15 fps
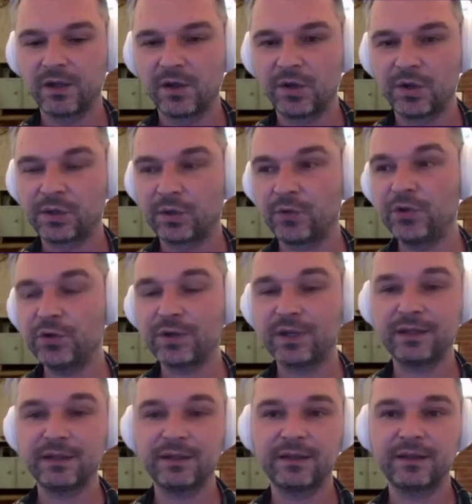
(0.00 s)
So you
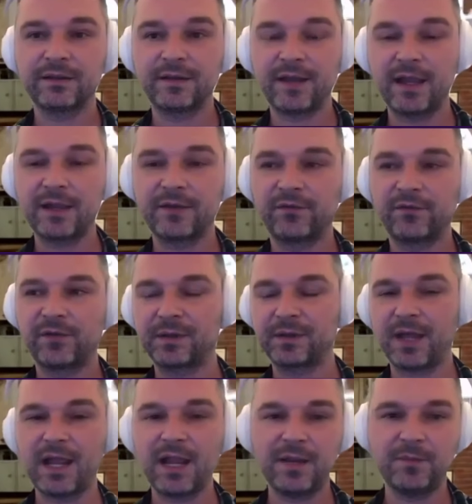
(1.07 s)
can take the
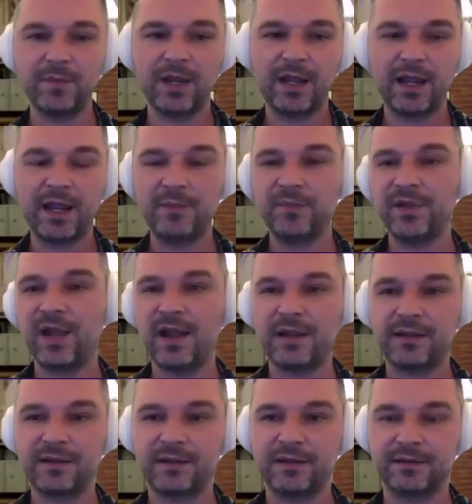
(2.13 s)
same API
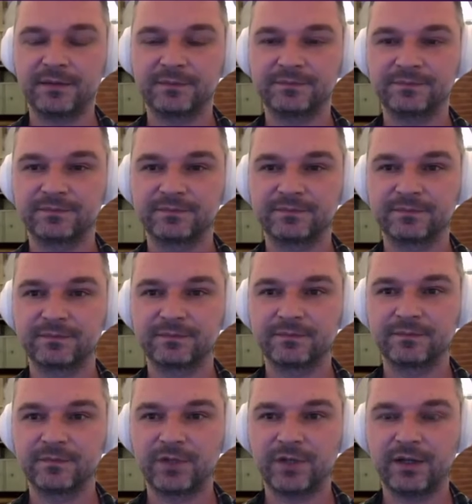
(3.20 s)
key,
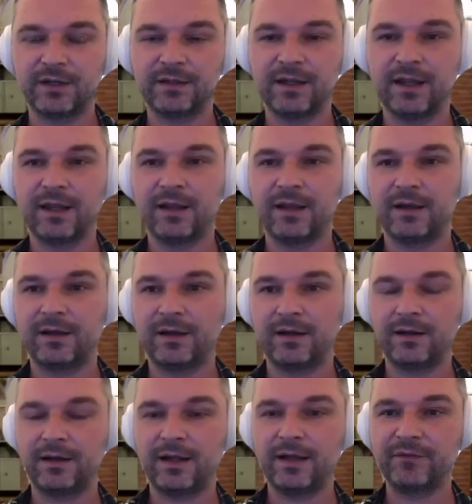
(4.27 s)
right,
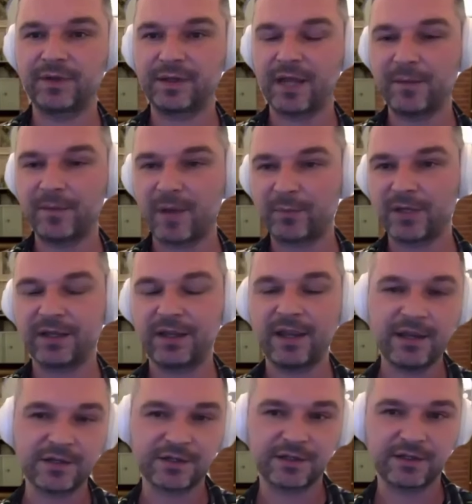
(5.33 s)
and the same
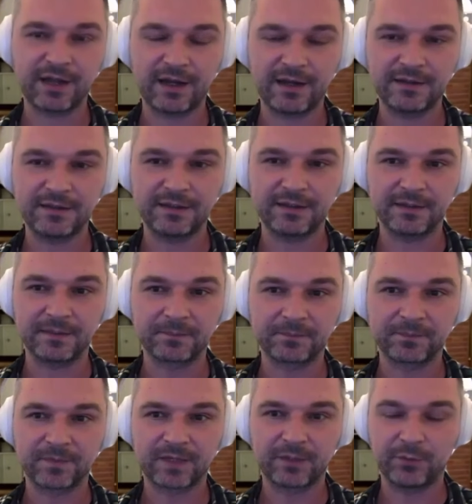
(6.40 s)
application ID,
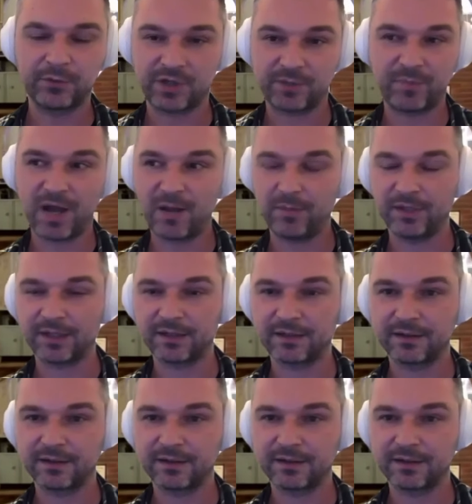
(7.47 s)
which are public,